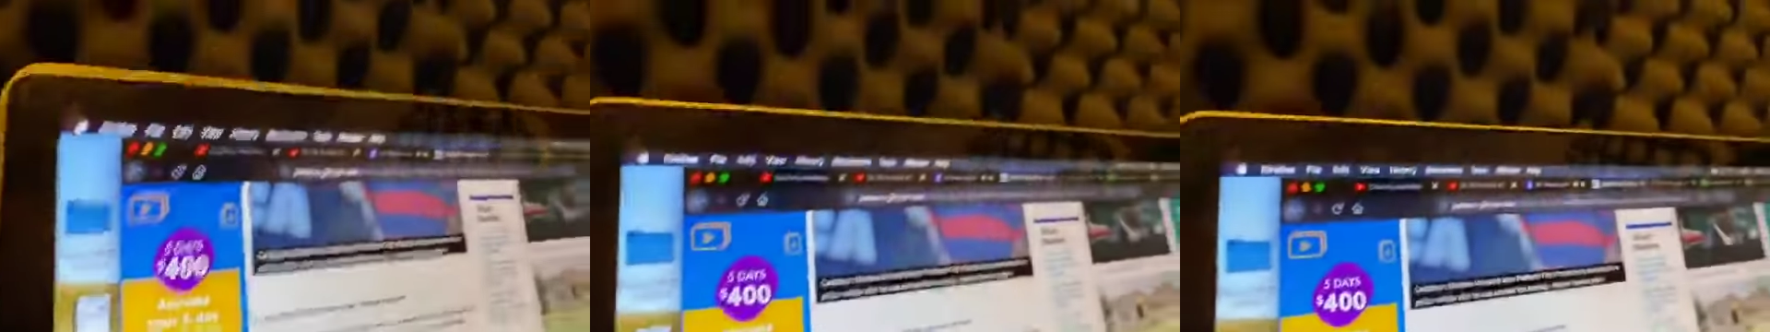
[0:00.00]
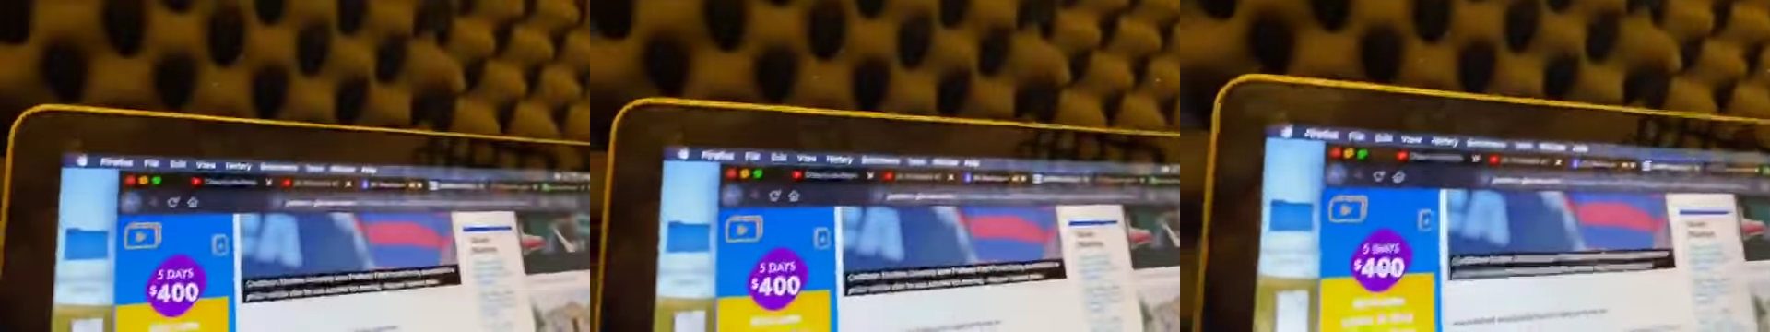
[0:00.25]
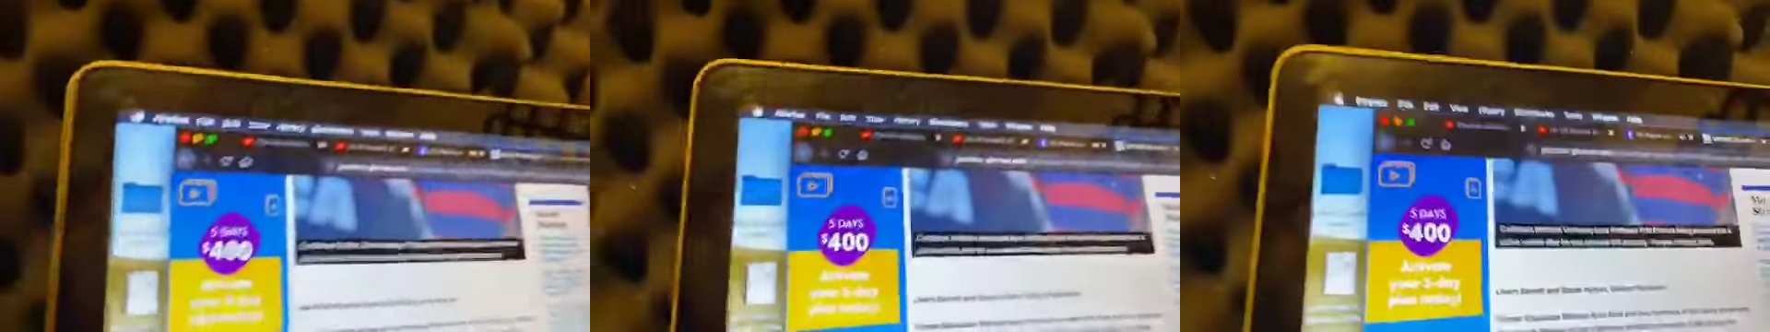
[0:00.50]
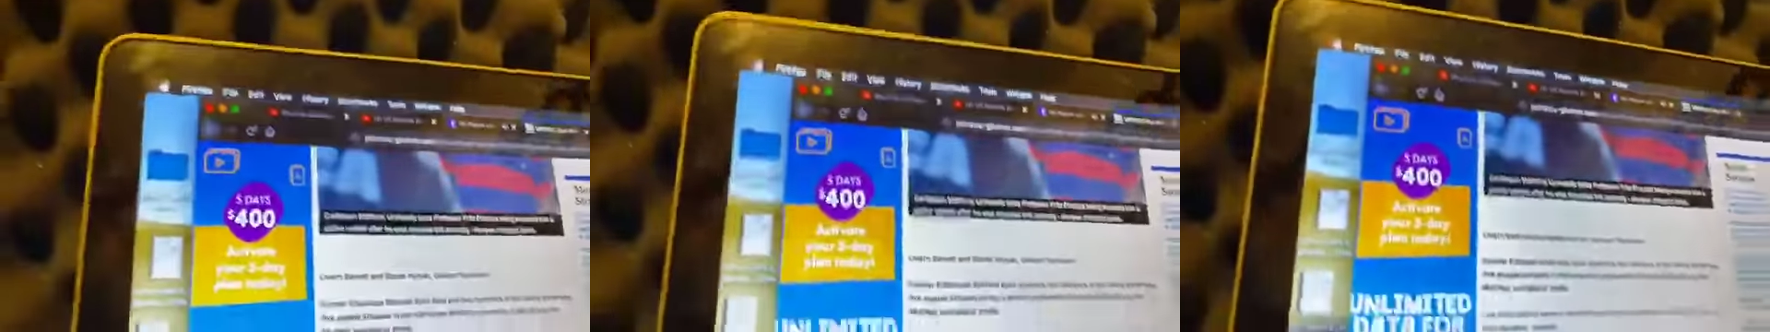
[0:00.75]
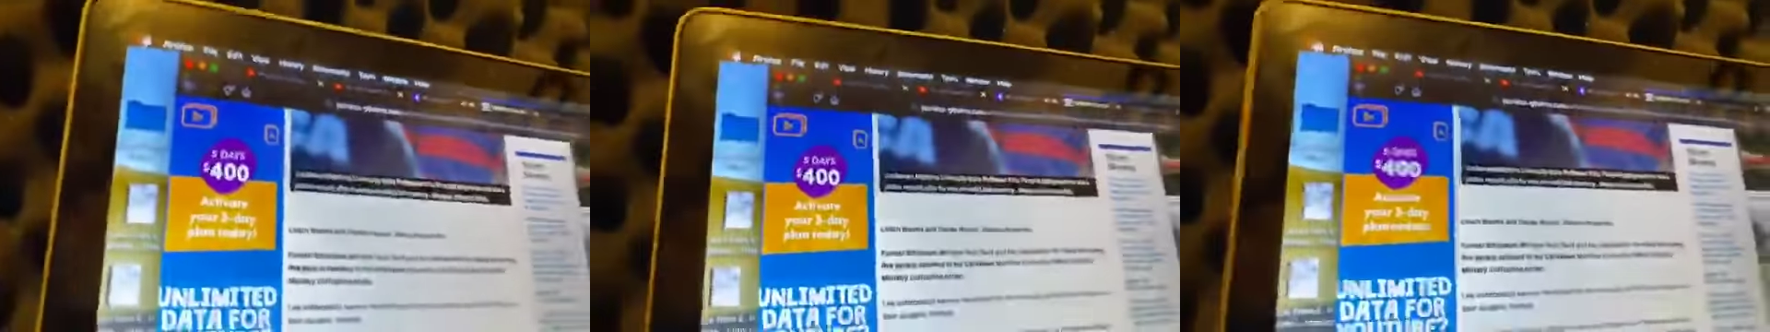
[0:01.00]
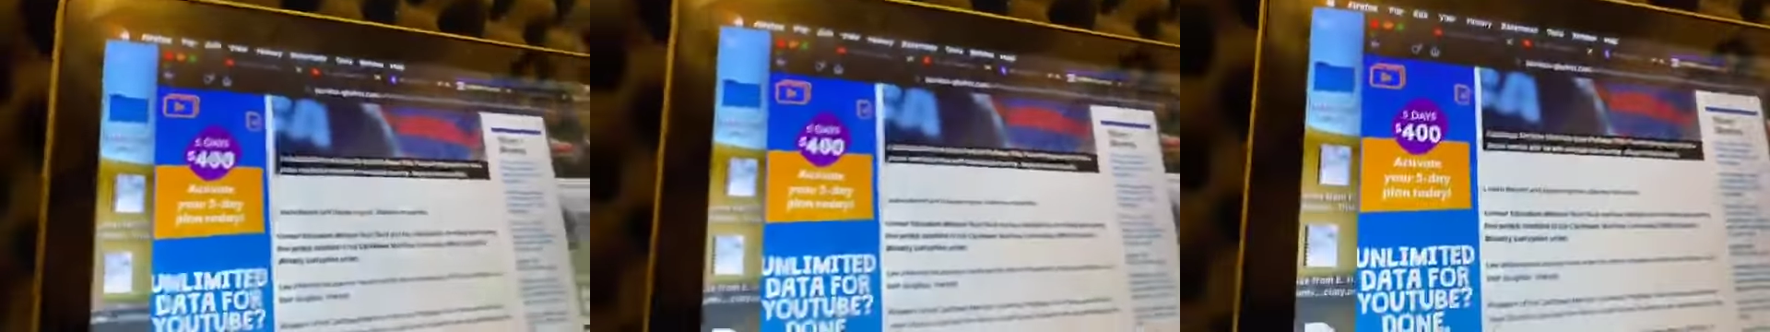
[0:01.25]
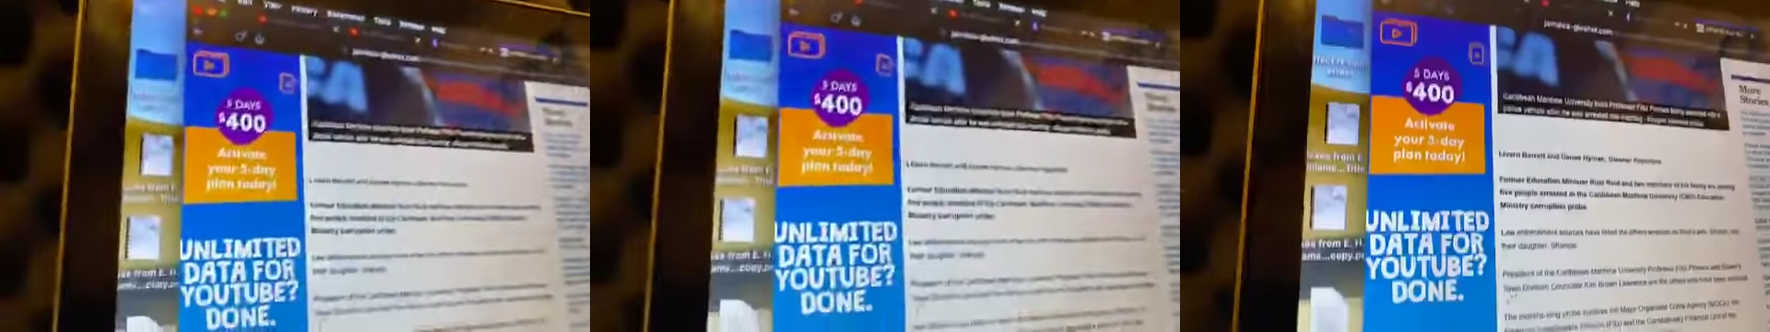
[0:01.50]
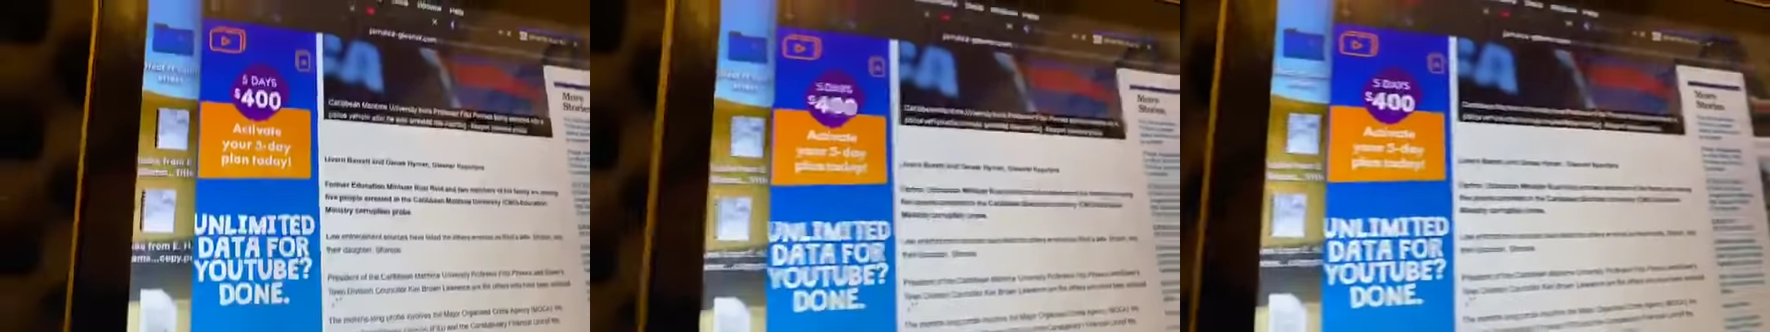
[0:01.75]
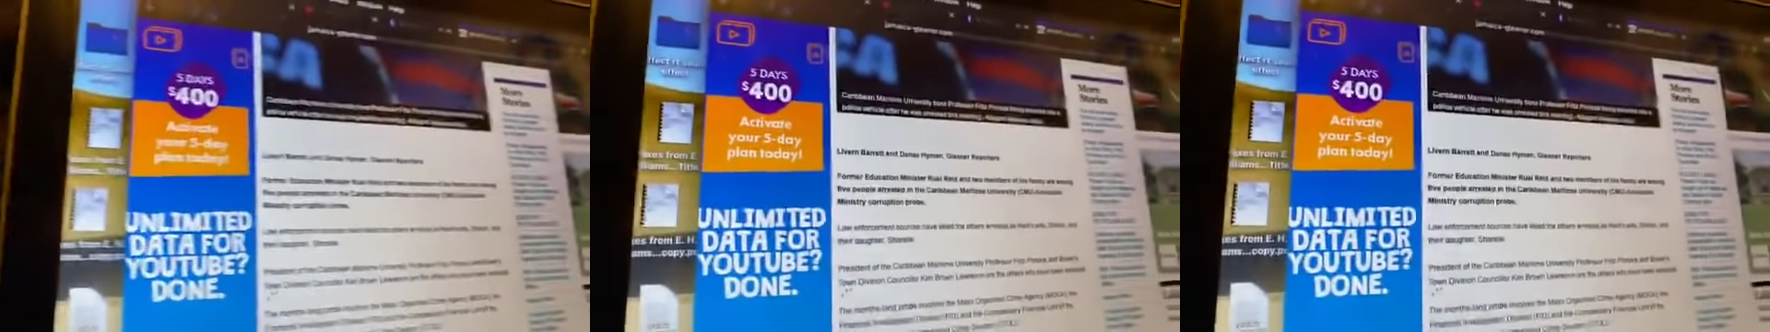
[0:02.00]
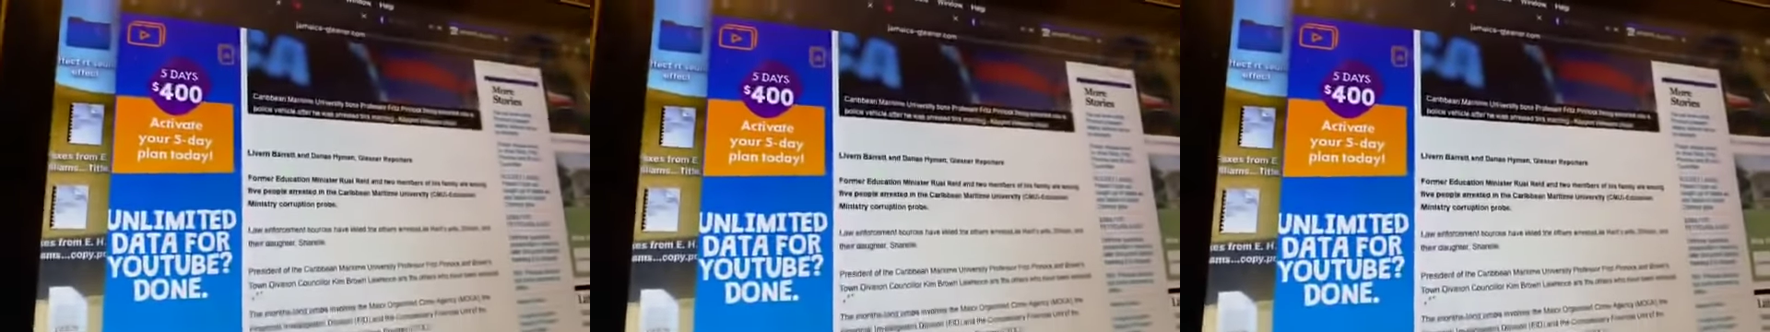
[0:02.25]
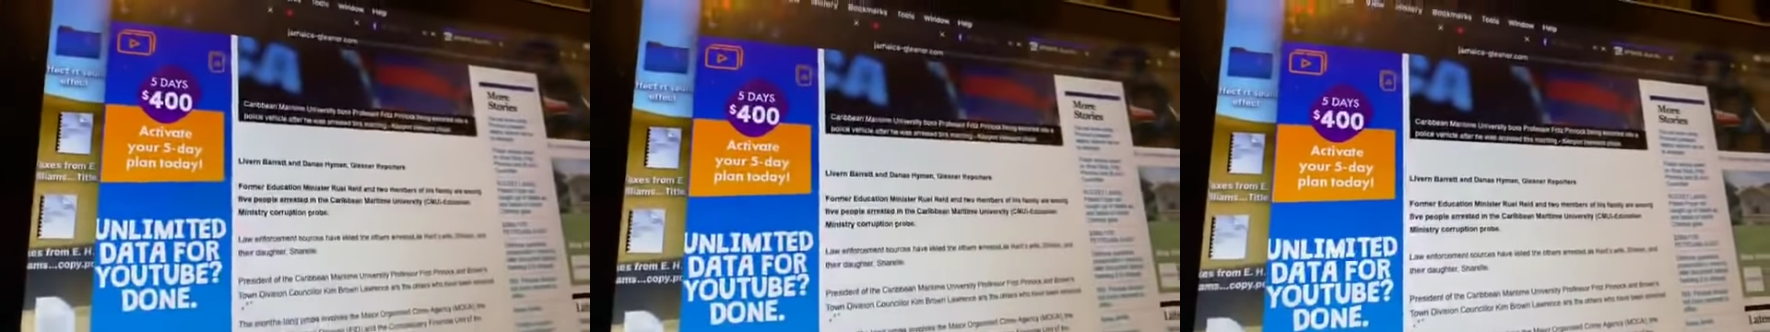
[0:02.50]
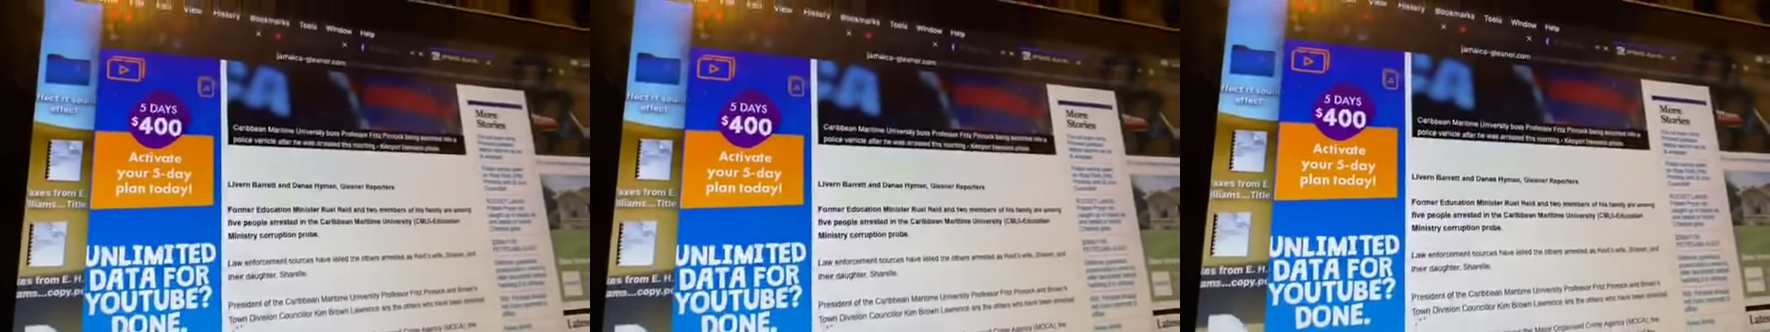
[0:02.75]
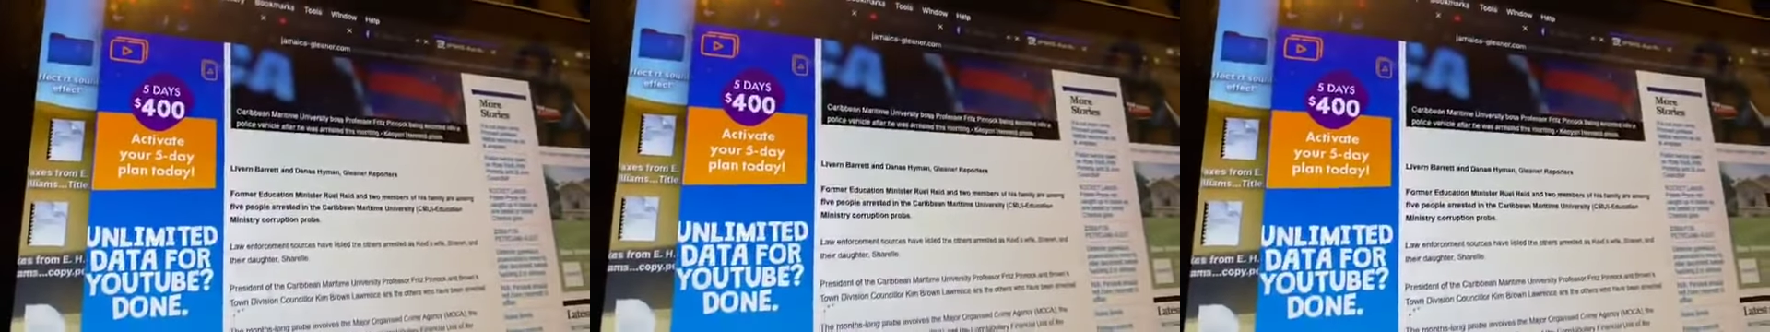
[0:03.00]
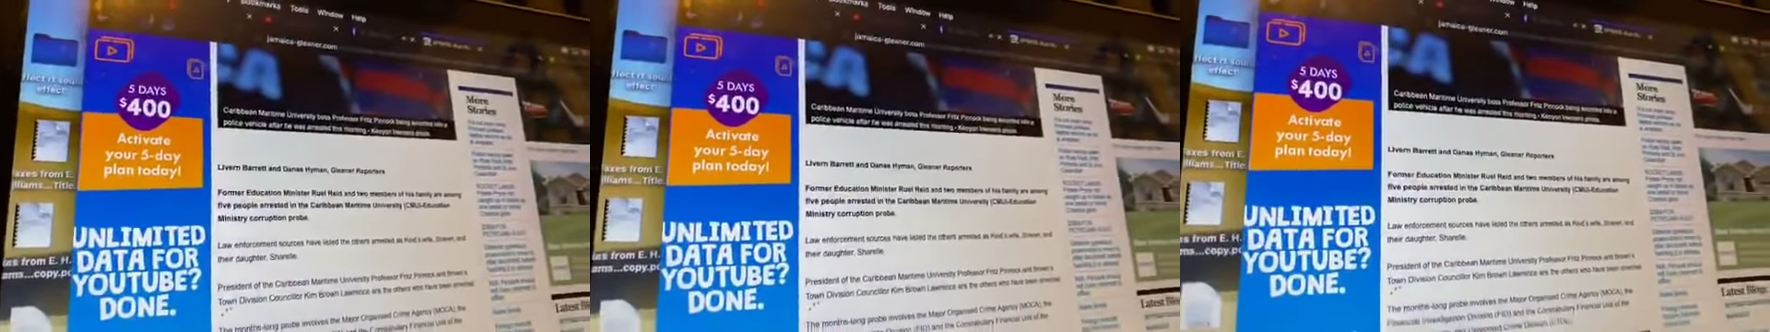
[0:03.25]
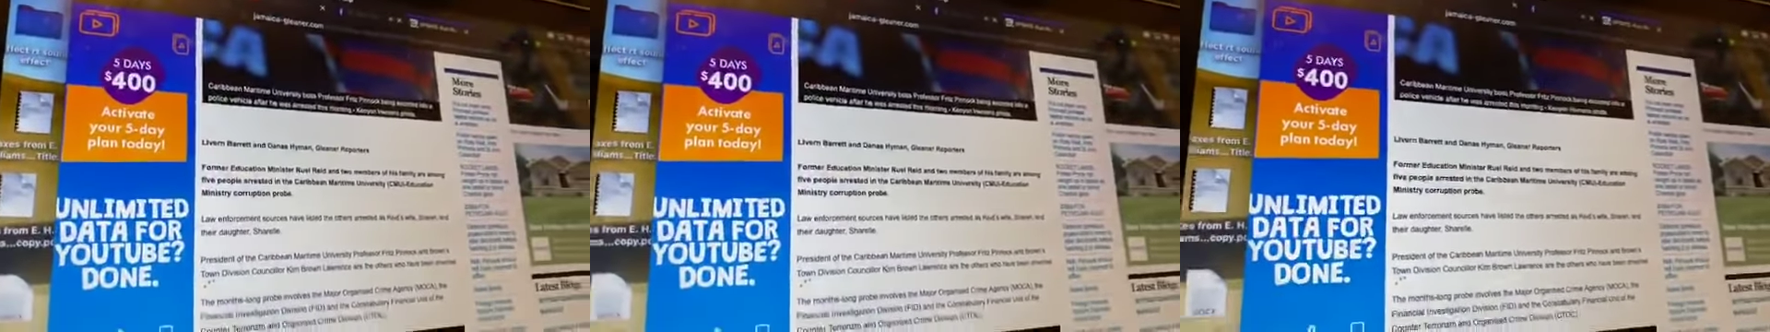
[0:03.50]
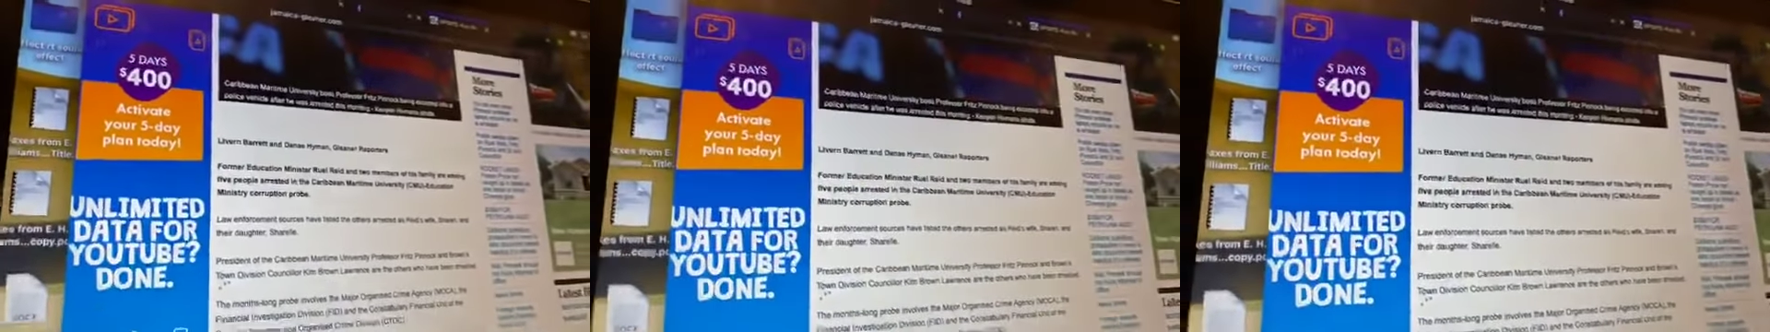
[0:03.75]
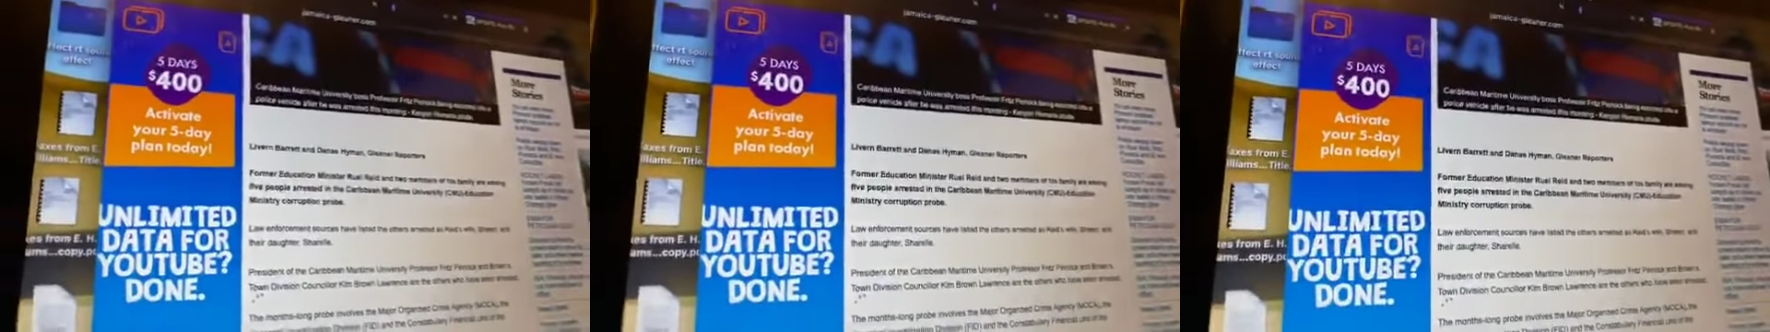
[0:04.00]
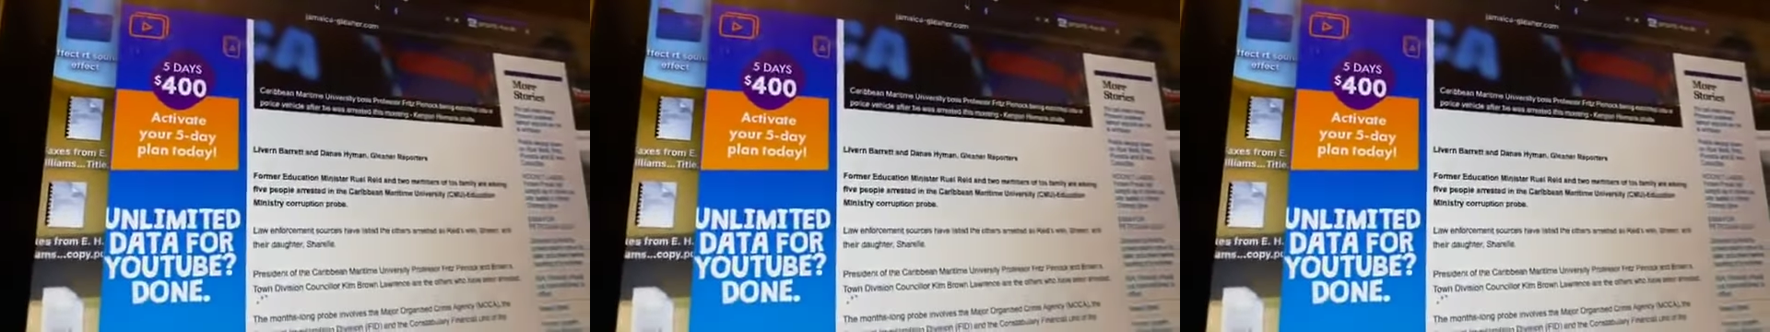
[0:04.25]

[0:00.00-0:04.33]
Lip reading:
Nobody's mouth can be seen.